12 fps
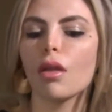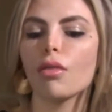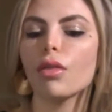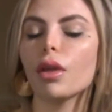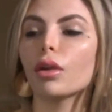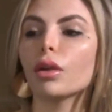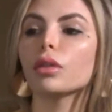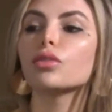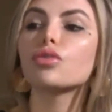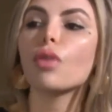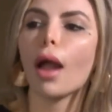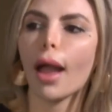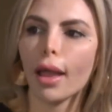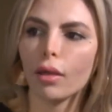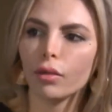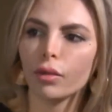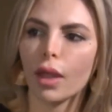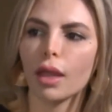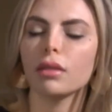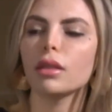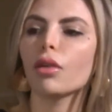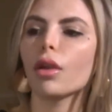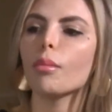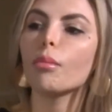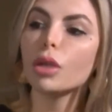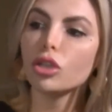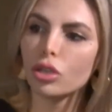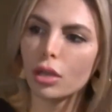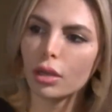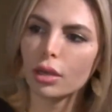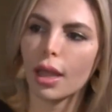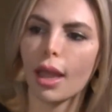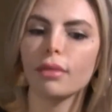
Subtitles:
their drive and their ambition